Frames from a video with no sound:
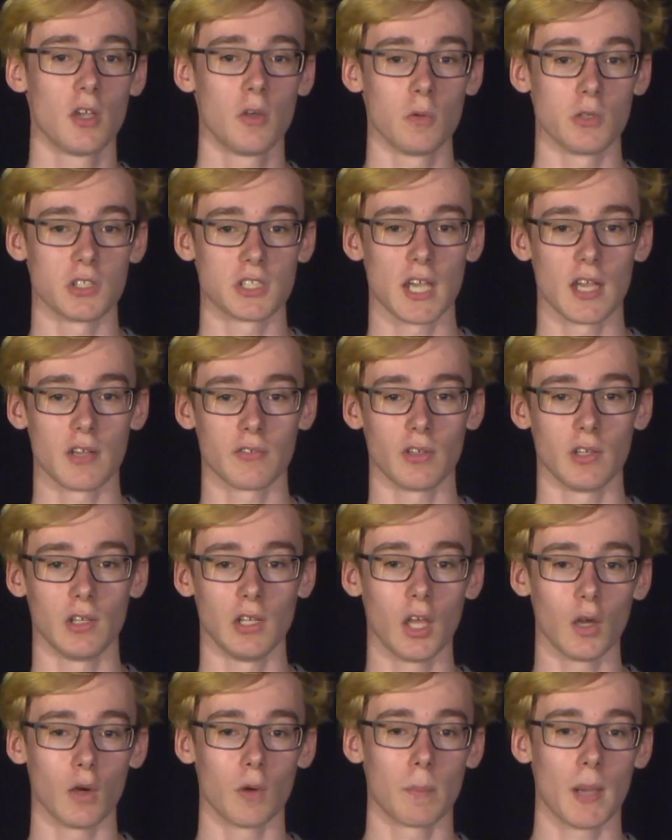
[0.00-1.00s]
which have a
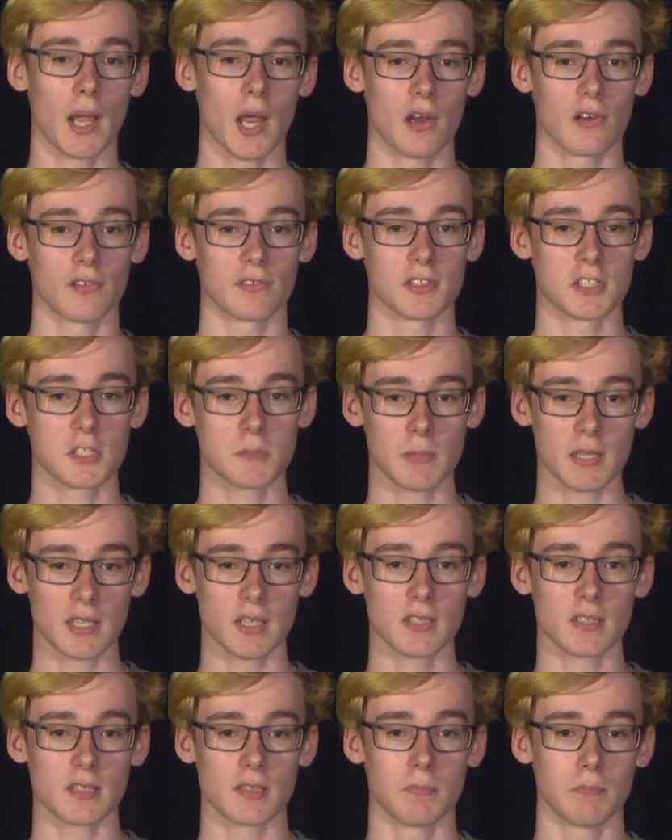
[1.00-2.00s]
lower power and
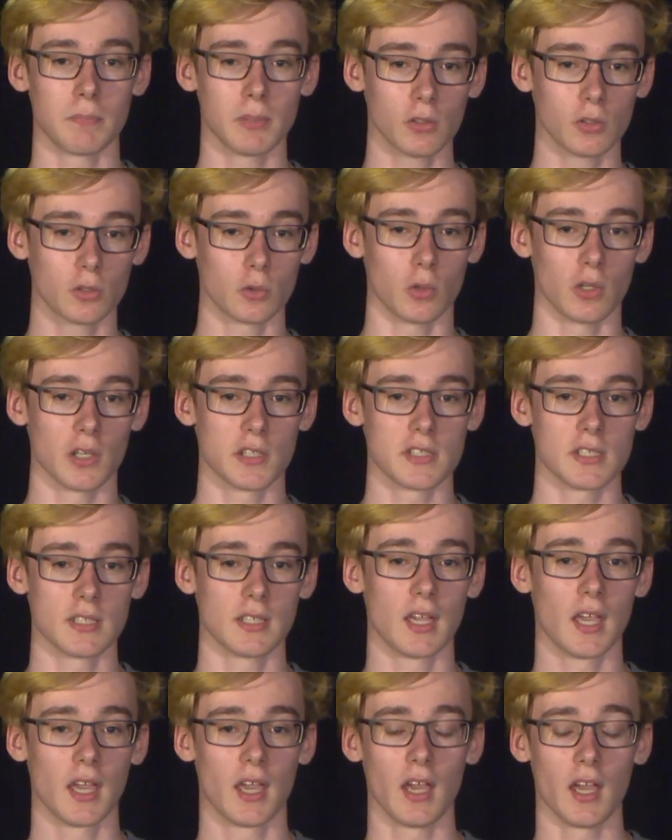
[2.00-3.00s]
speed and build quality,